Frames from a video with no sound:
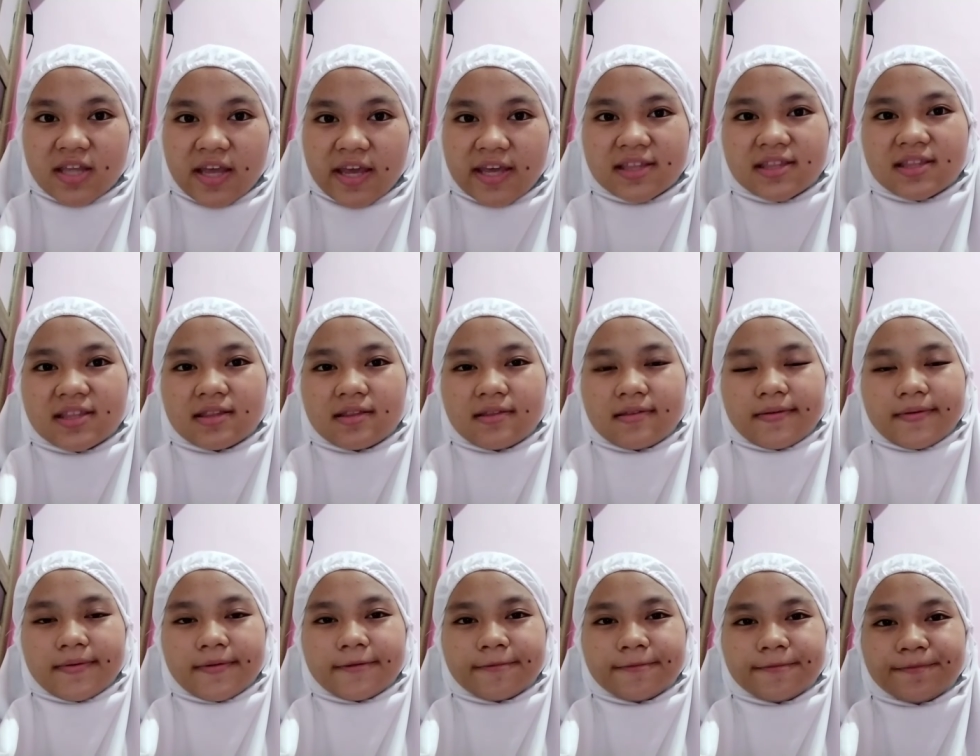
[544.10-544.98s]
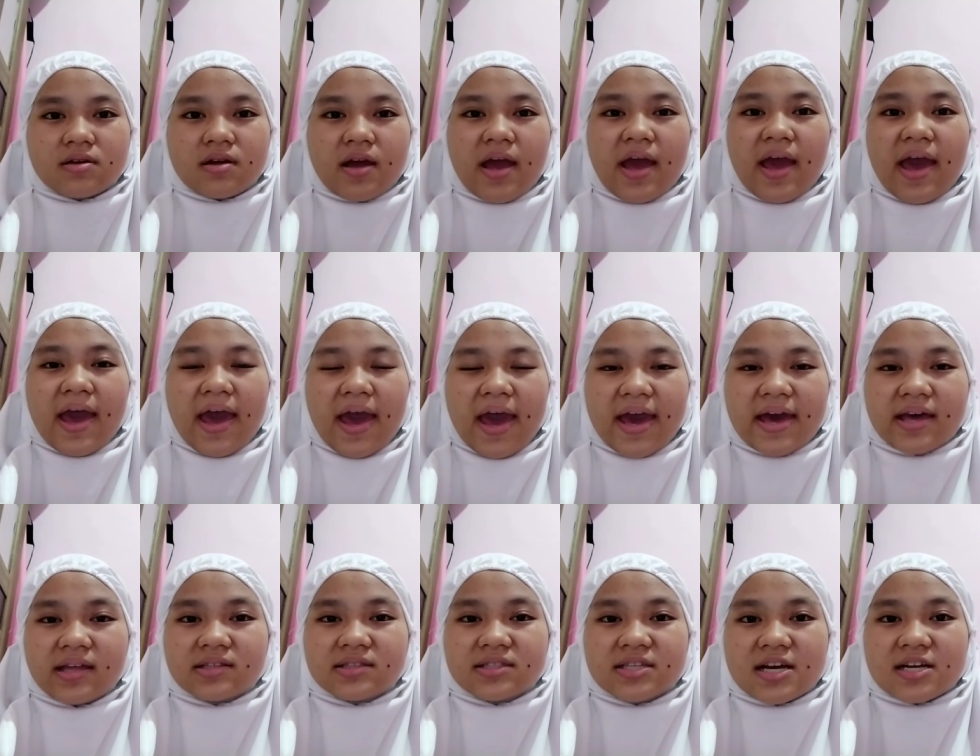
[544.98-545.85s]
state,
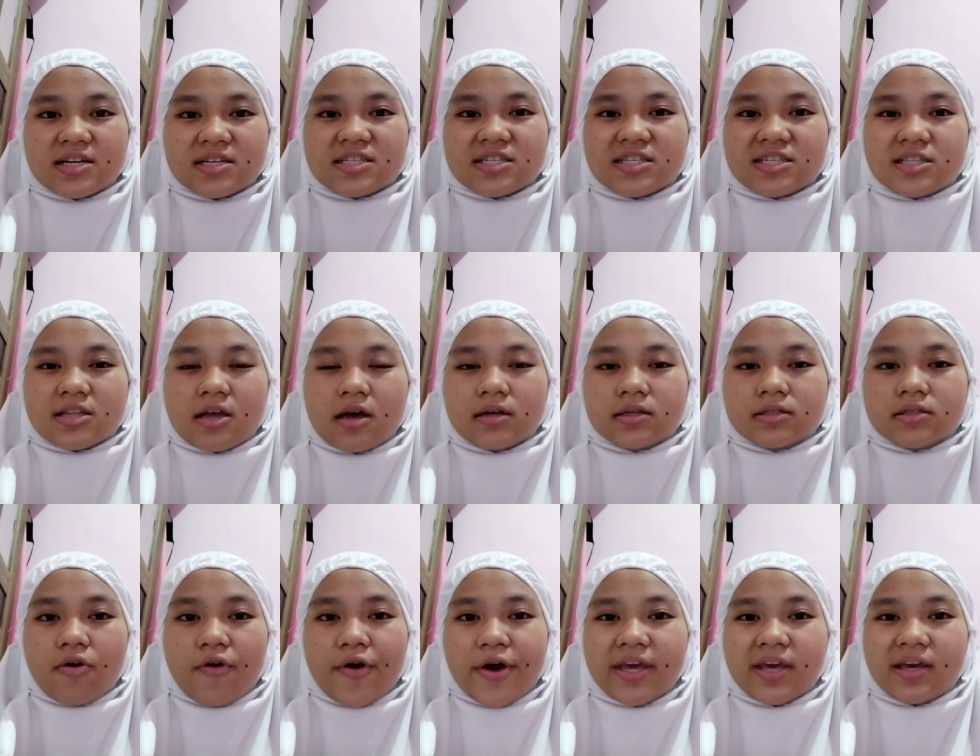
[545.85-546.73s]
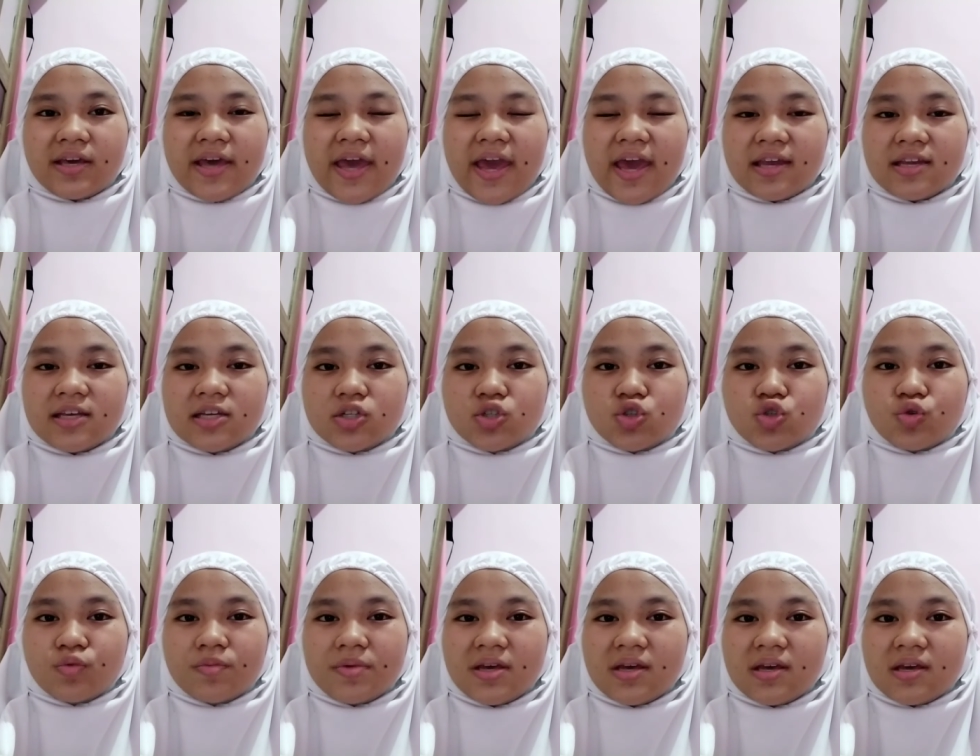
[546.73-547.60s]
and there's not going any
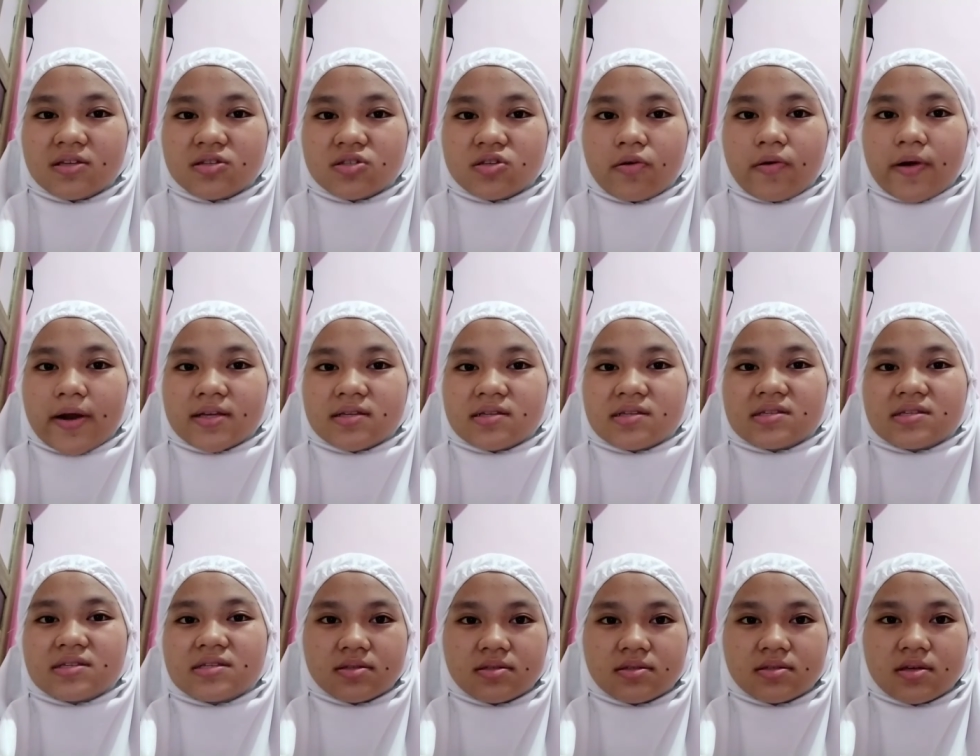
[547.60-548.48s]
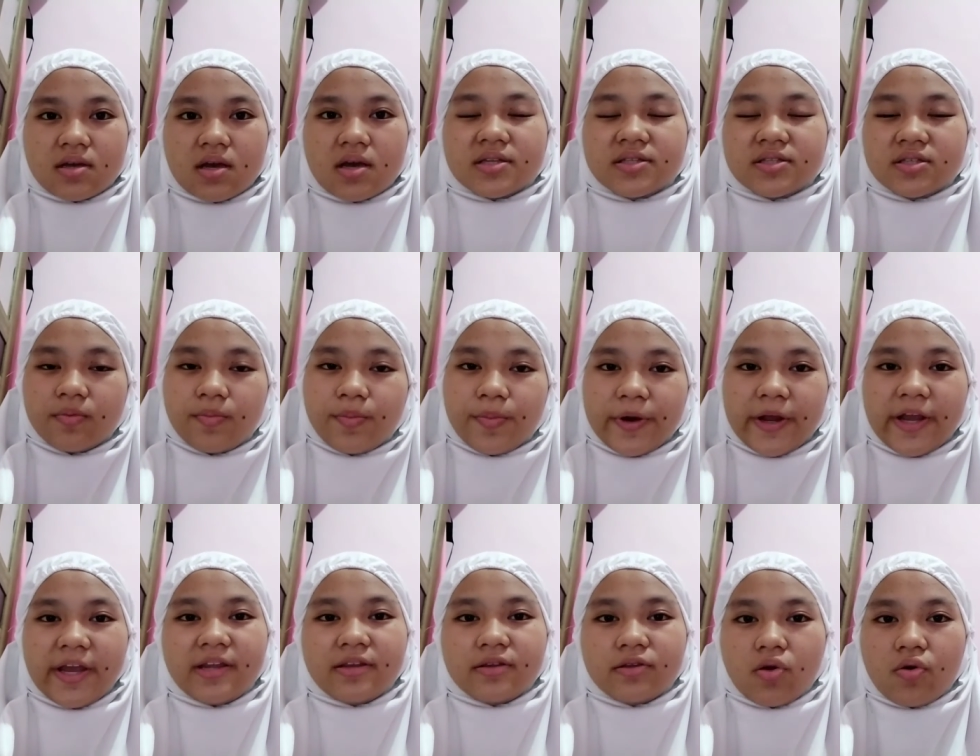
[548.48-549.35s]
to be interest. The
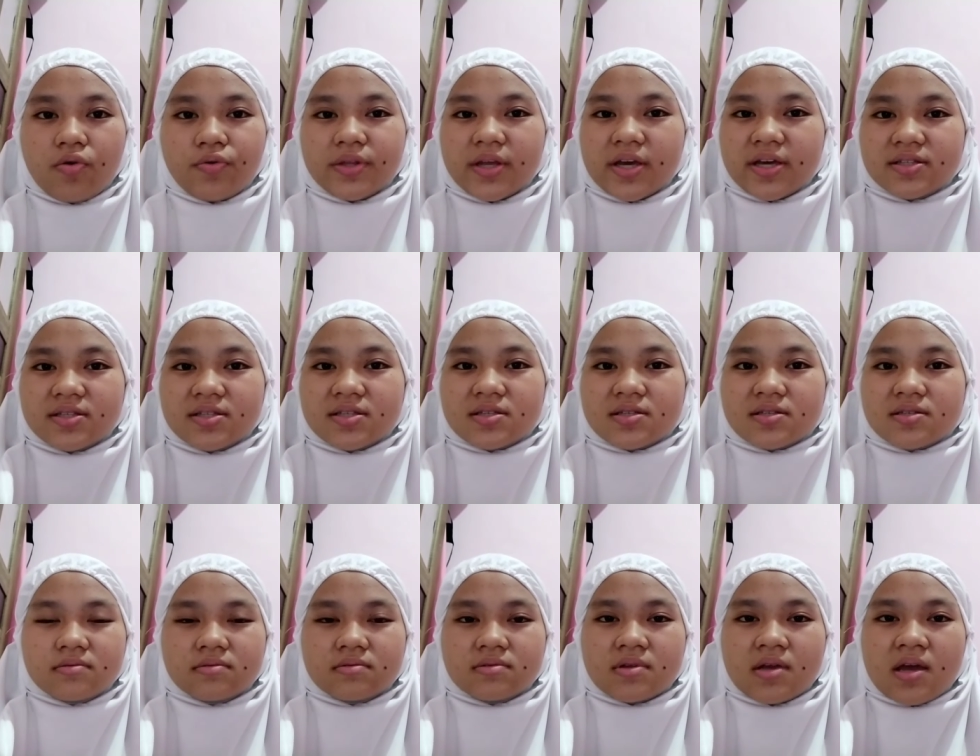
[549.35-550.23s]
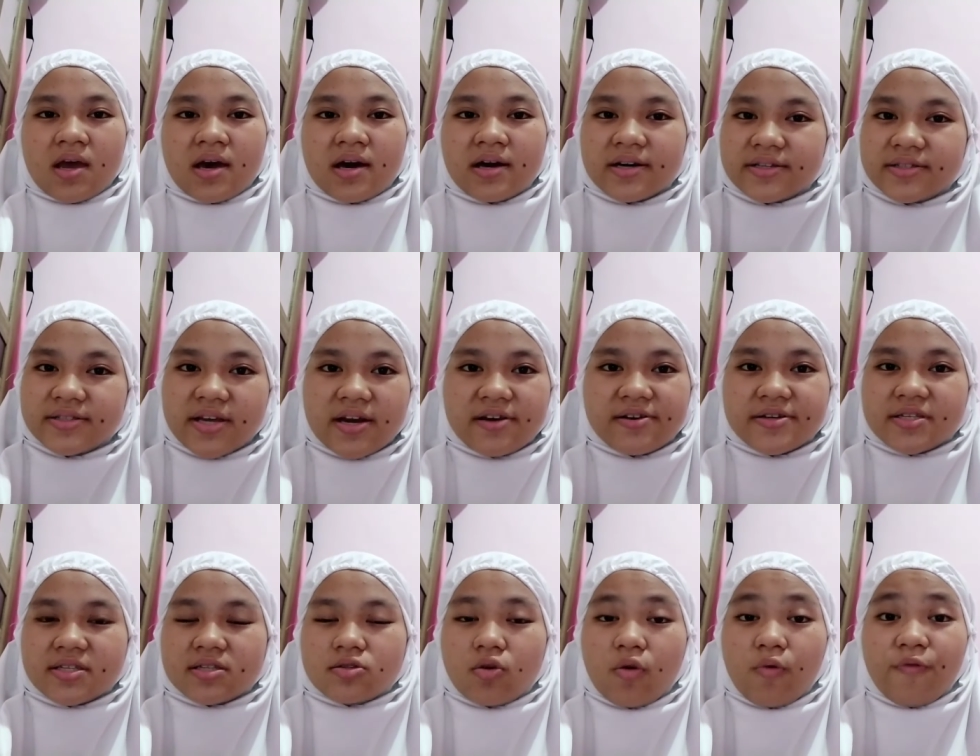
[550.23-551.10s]
brain knows this. There
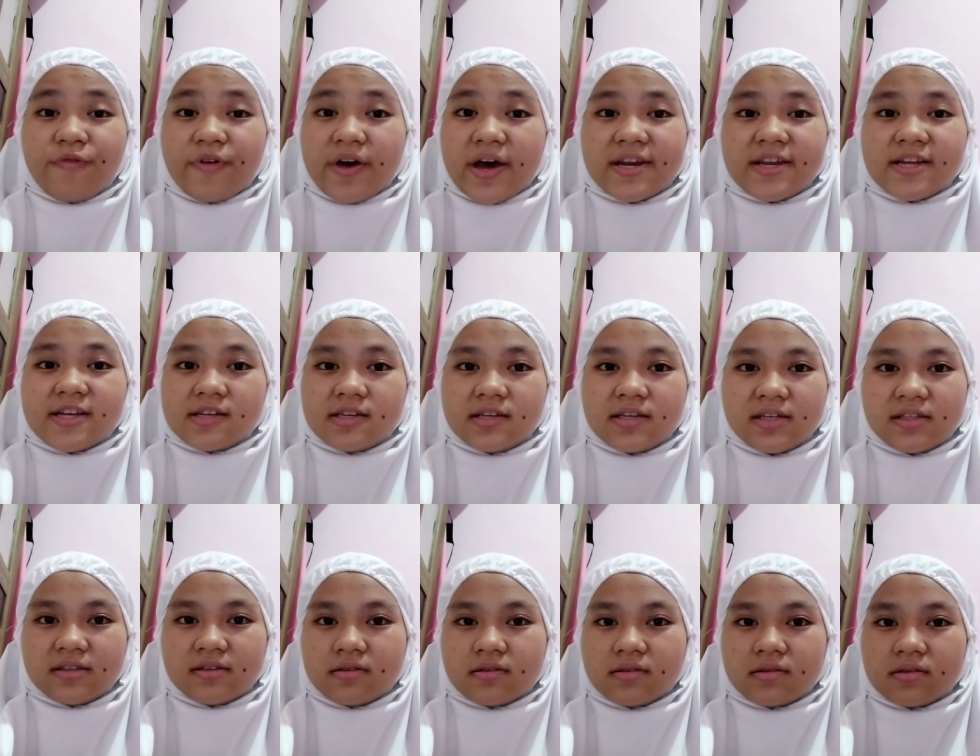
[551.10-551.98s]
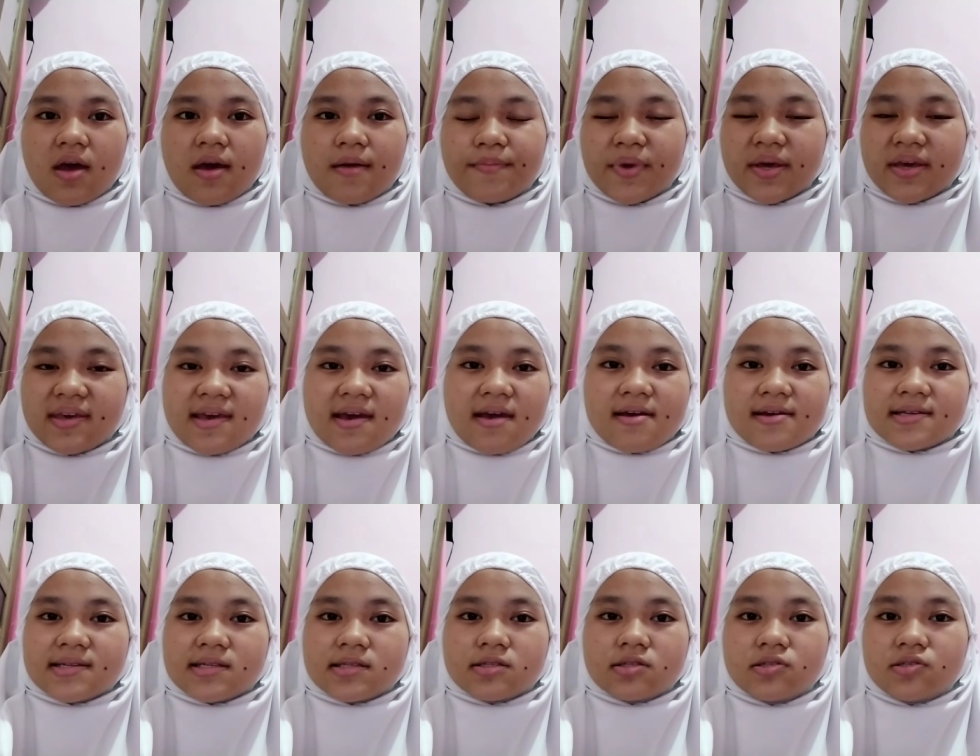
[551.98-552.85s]
is no fun in it,
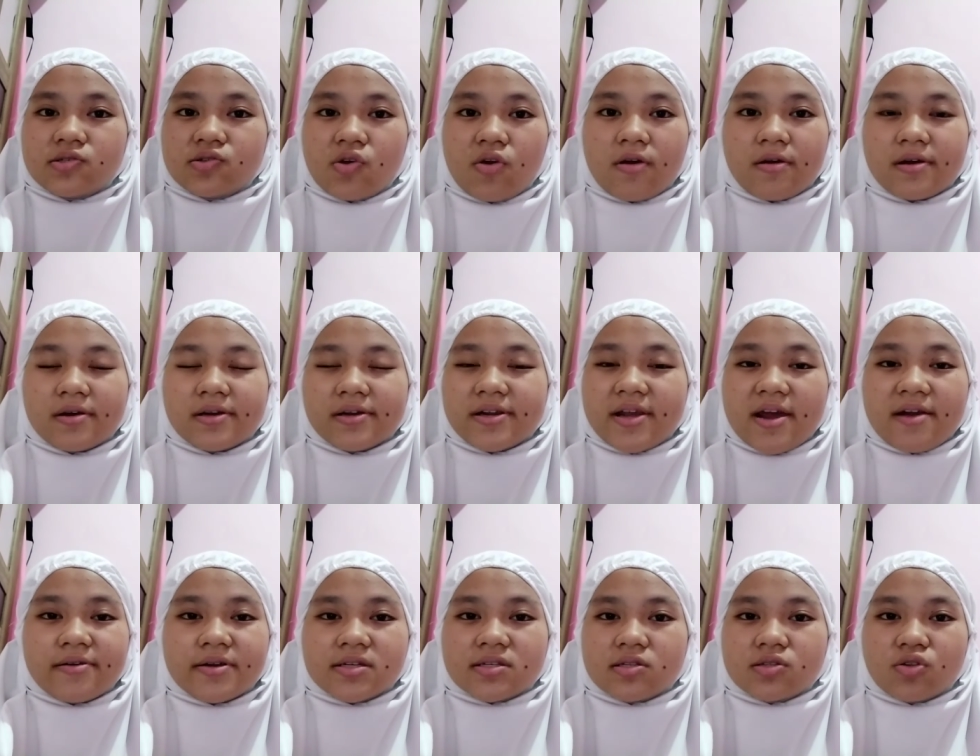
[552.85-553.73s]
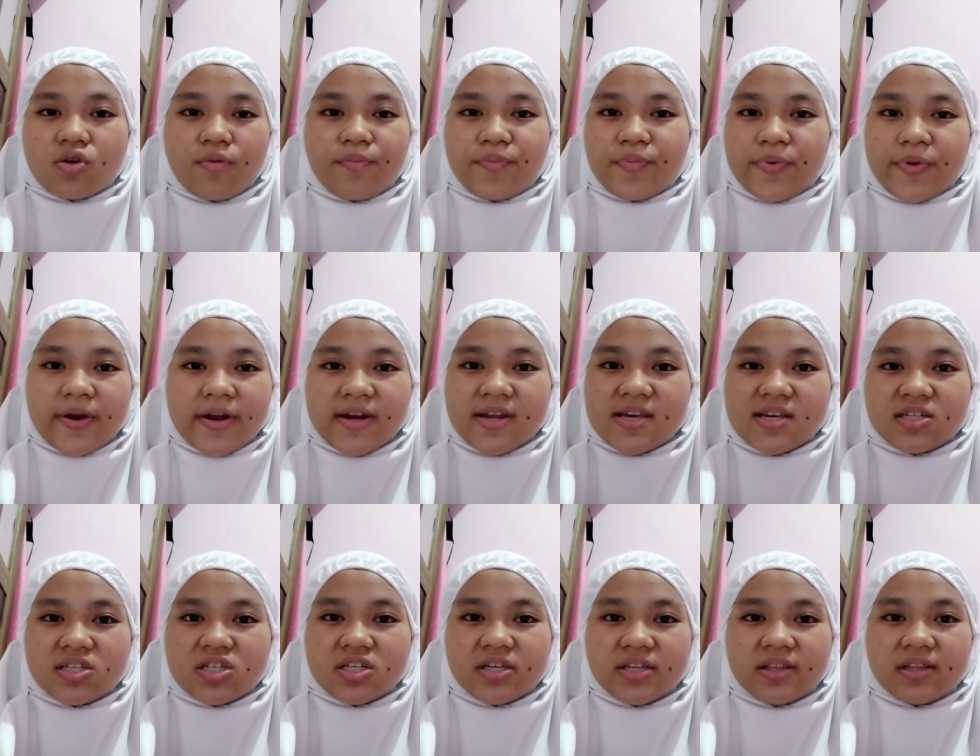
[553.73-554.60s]
because there is no
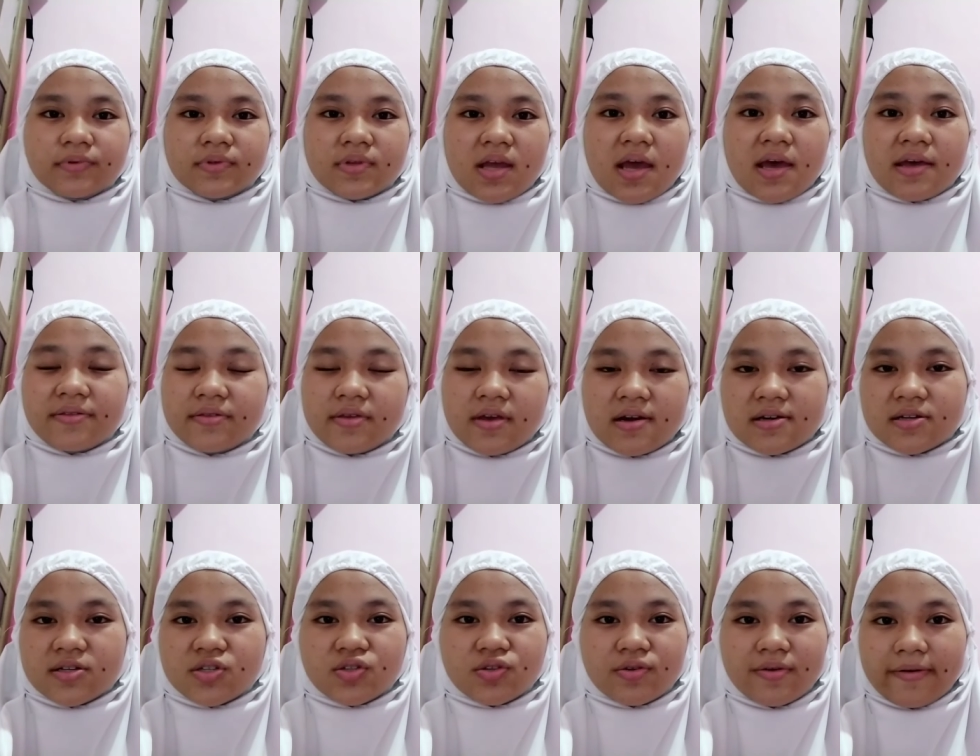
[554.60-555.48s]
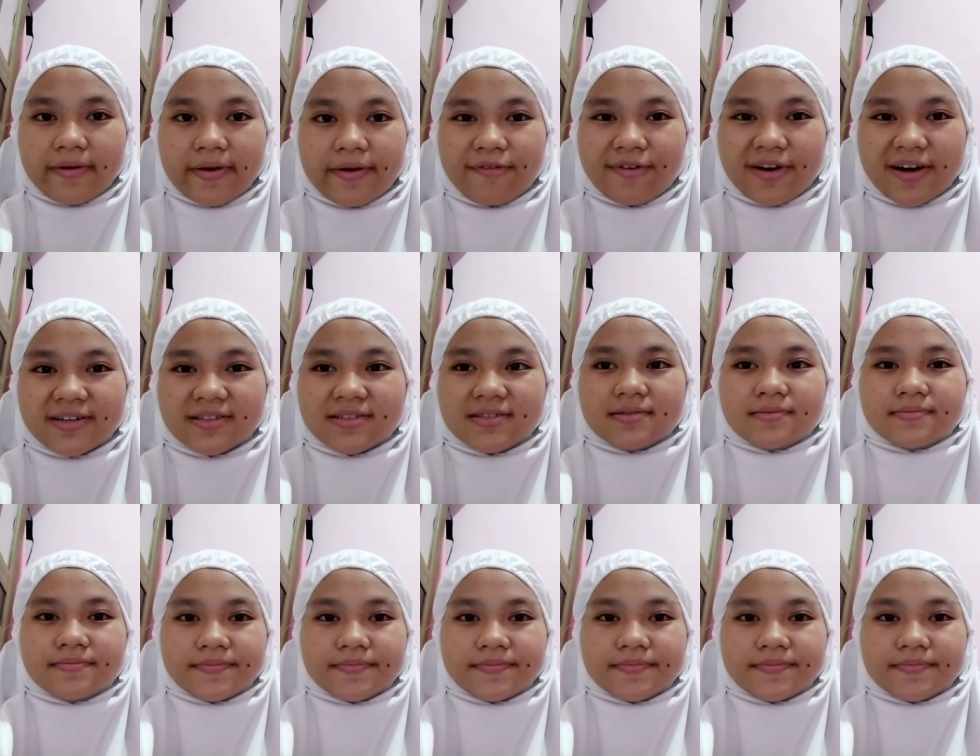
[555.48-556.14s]
prediction, there is no reward.